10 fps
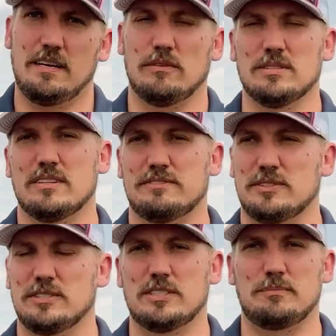with the
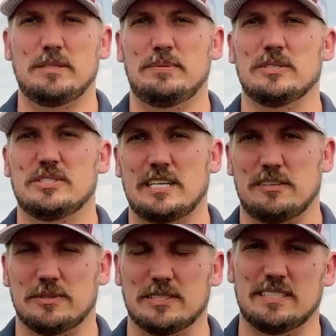foliar P P Os now
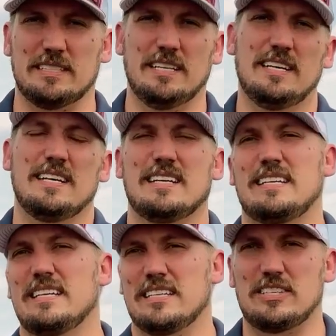working,
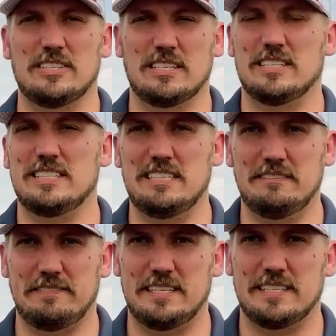get a good clean
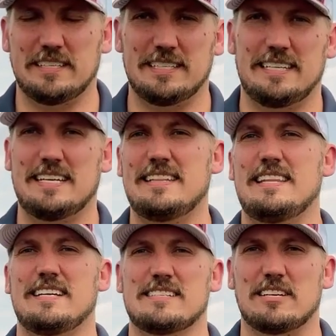field, get
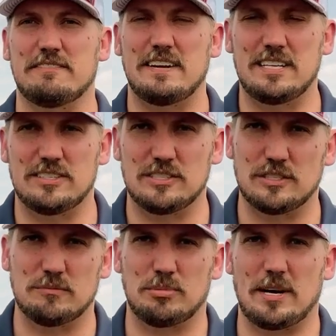that
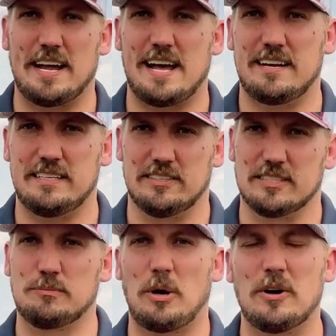sulfentrazone brand, your
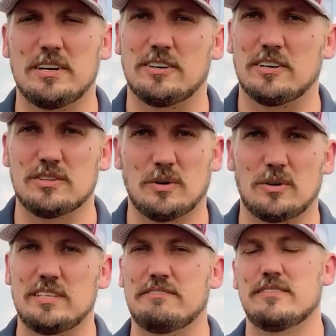Spartan or
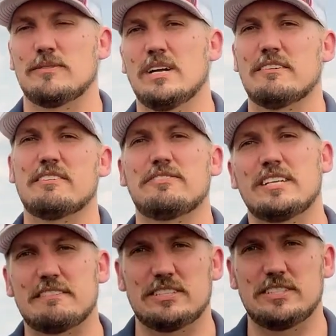Authority, whatever
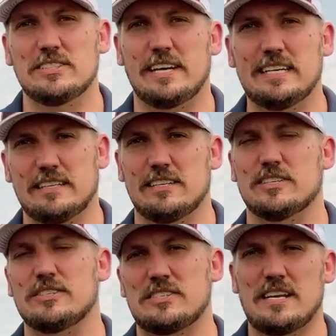flavor you like of
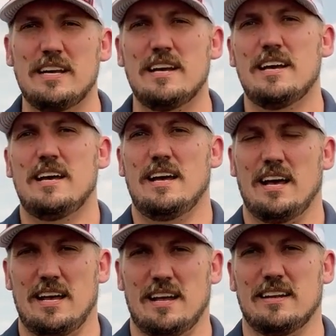those,
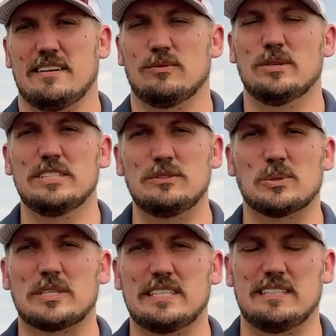and really
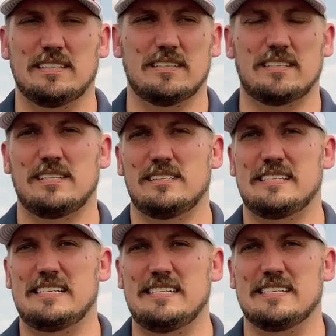work into the
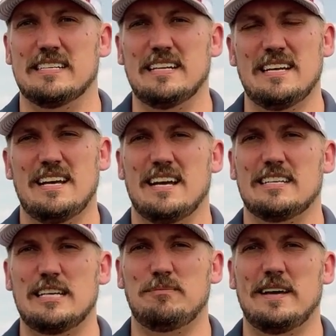season and
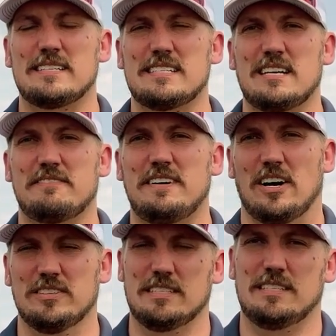keep that stuff
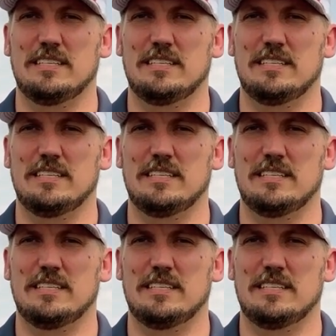out.